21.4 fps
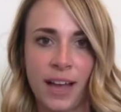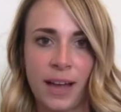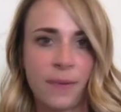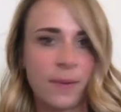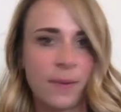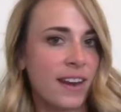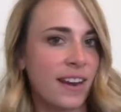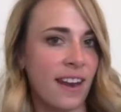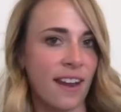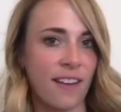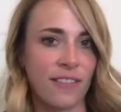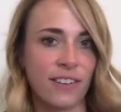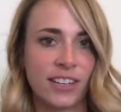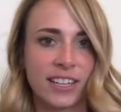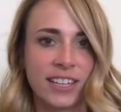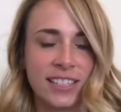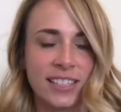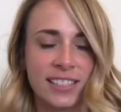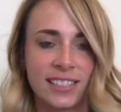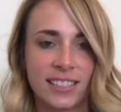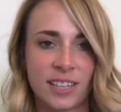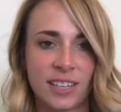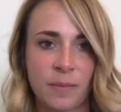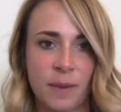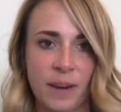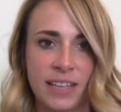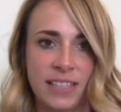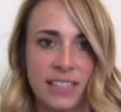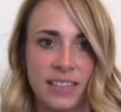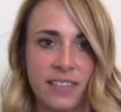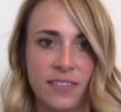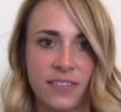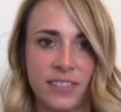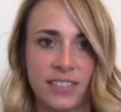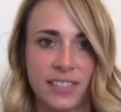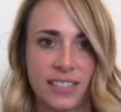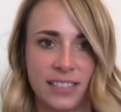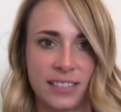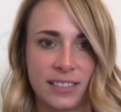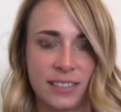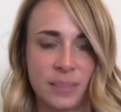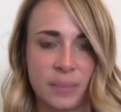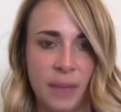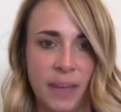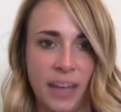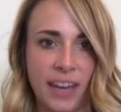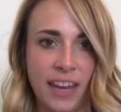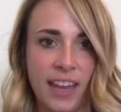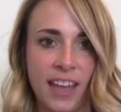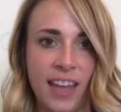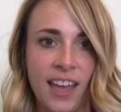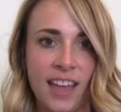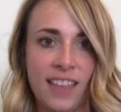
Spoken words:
I would never consider myself a salesman.